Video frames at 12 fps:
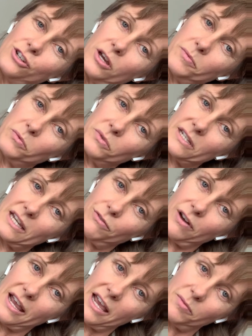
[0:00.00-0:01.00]
up. And we'll take
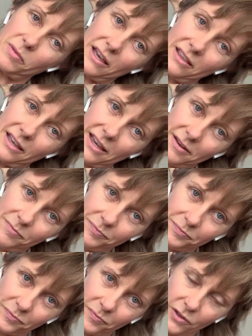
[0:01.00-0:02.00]
right hand behind the head.
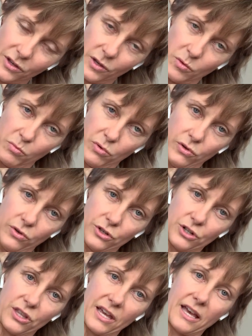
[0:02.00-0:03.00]

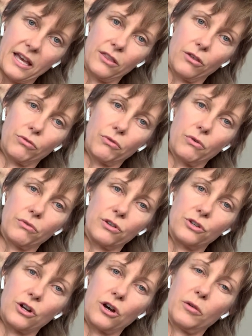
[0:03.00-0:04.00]
Push the head, the throat, the
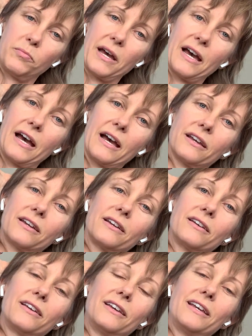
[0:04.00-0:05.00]
jaw back
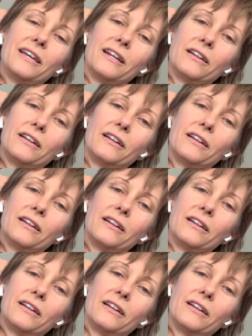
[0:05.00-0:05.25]
in